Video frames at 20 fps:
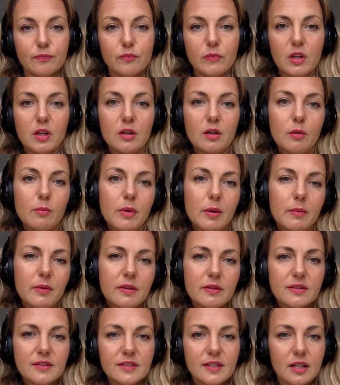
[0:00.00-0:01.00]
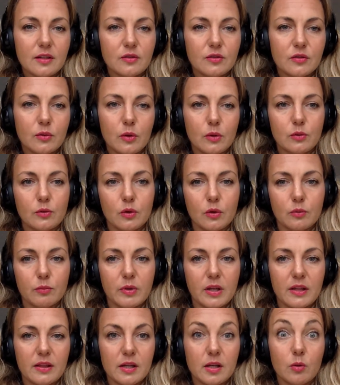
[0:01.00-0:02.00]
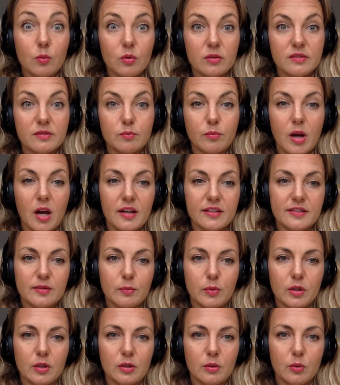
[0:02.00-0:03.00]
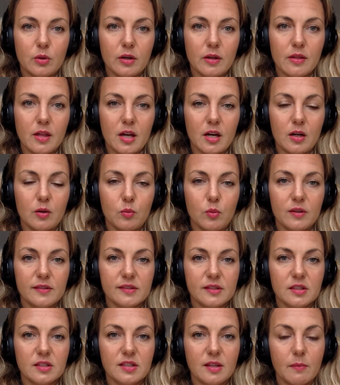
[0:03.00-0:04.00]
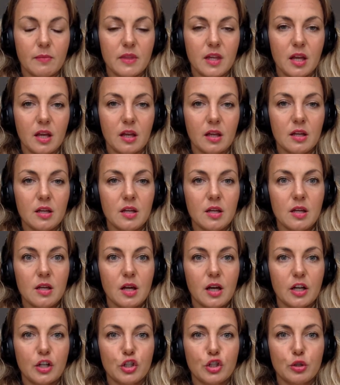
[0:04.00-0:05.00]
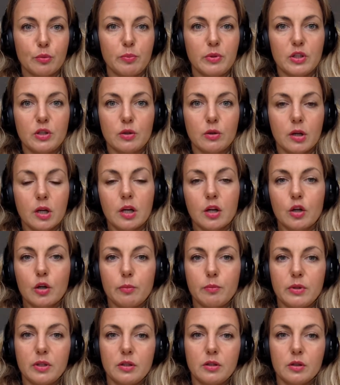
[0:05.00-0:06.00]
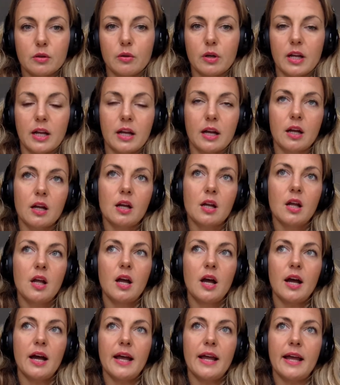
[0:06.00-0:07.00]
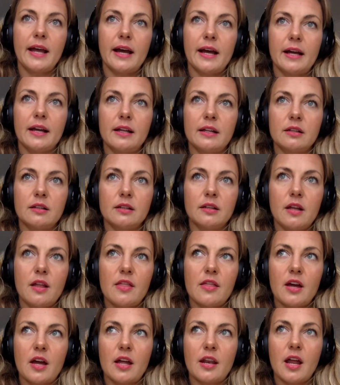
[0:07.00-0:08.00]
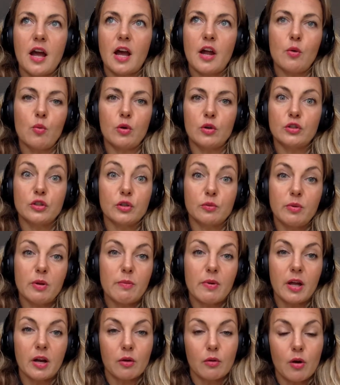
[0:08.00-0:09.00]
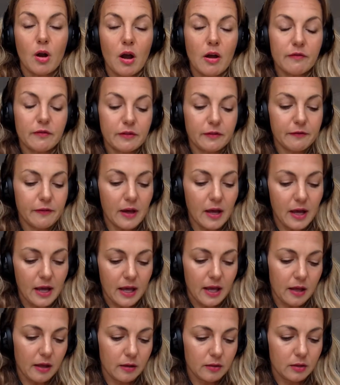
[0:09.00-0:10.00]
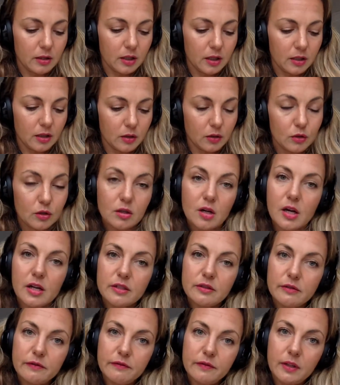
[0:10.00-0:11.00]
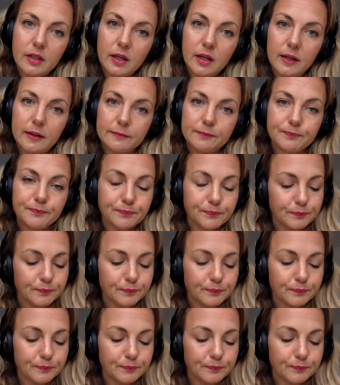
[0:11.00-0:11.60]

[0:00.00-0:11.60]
maybe the status quo told me that it wasn't possible or that it wasn't something I should be doing, could be doing, and that I would just be better off if I, tried to fit in.